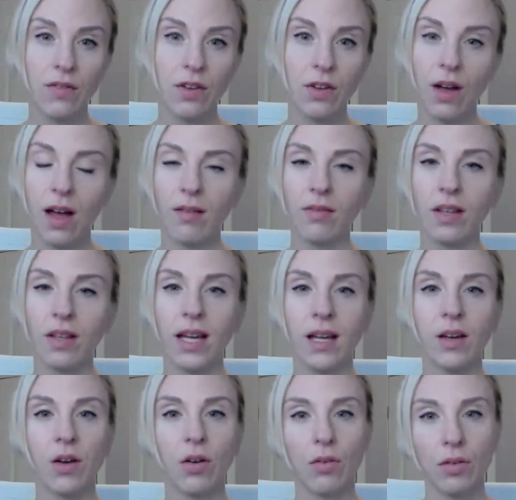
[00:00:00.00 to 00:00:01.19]
if you have
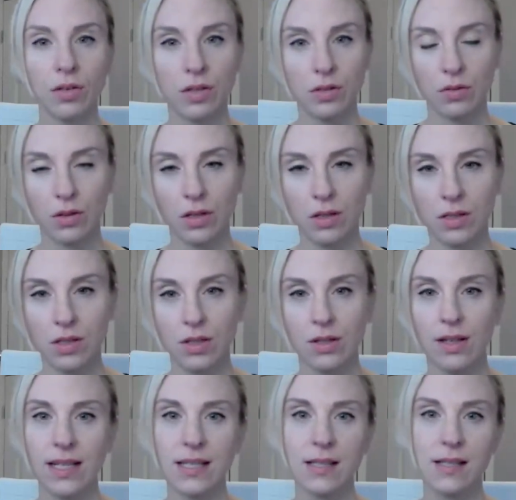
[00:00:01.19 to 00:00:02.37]
like cold sores or
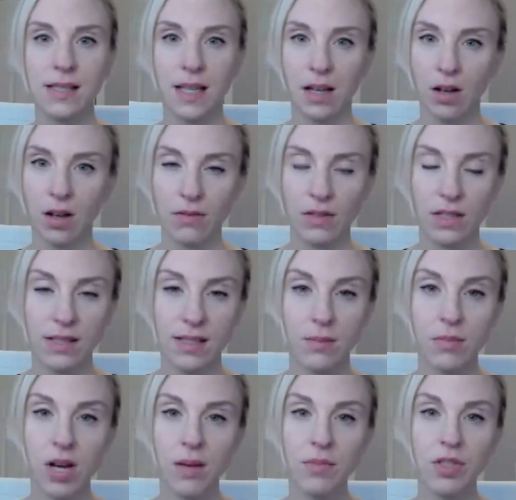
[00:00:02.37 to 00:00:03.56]
you get sick often,
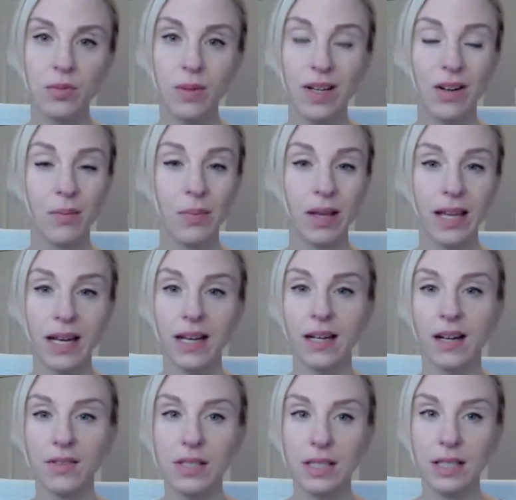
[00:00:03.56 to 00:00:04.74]
sometimes you might not be getting
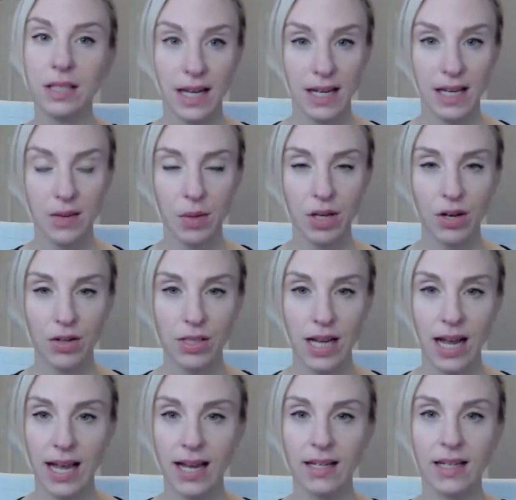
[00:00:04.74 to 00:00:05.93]
enough selenium in your
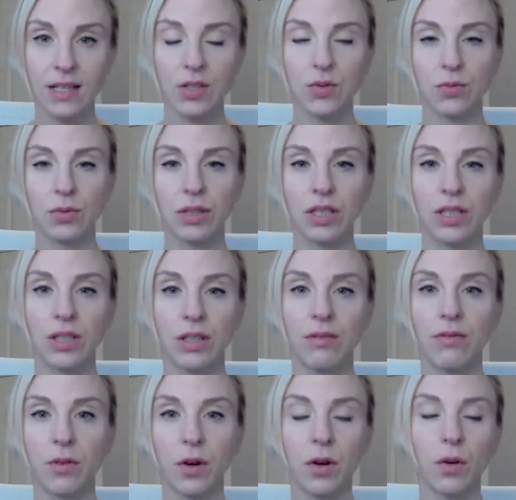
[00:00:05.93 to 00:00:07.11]
diet. It's really good
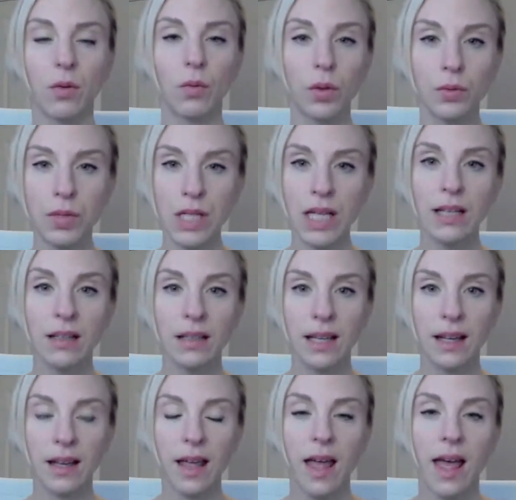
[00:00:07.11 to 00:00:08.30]
for wound
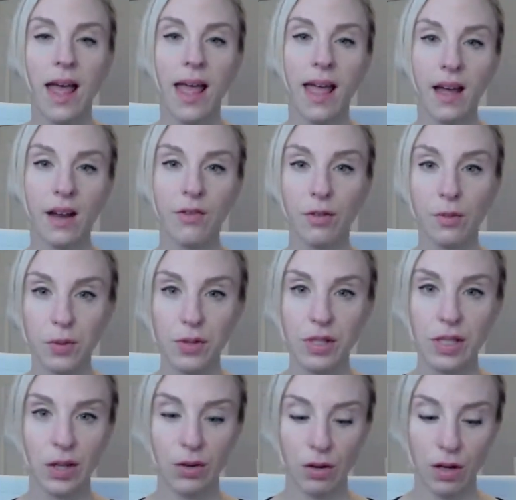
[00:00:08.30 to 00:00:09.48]
healing and for
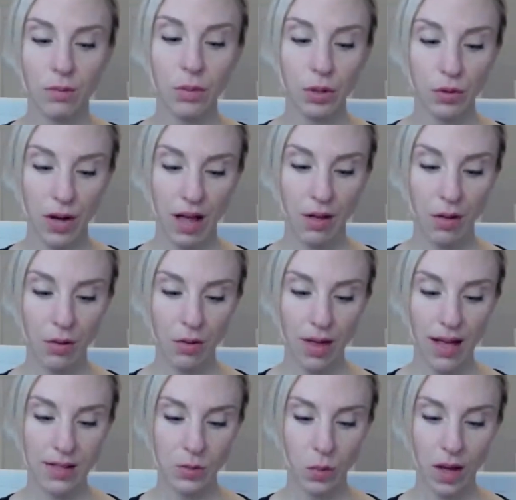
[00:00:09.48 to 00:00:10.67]
boosting your immune health
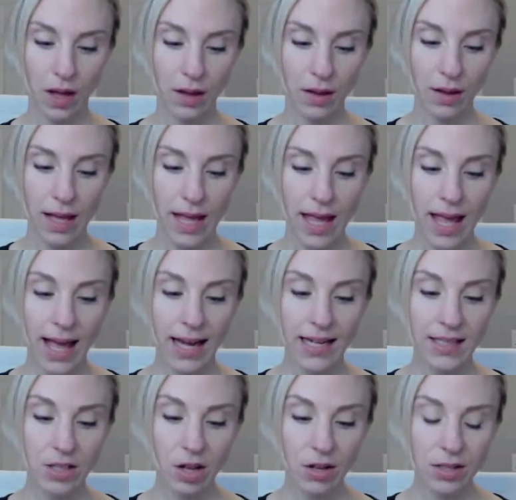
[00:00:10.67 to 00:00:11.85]
as well. And
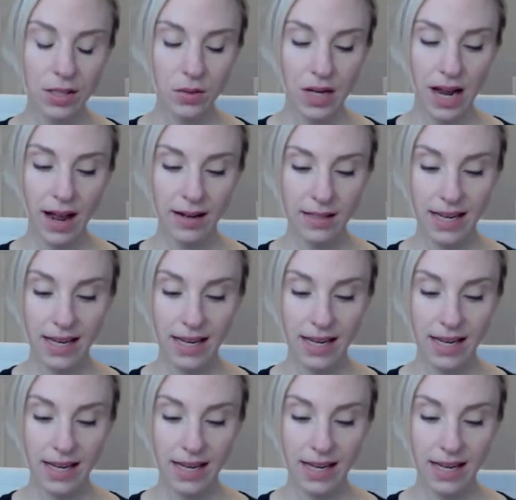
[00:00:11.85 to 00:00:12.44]
it's also an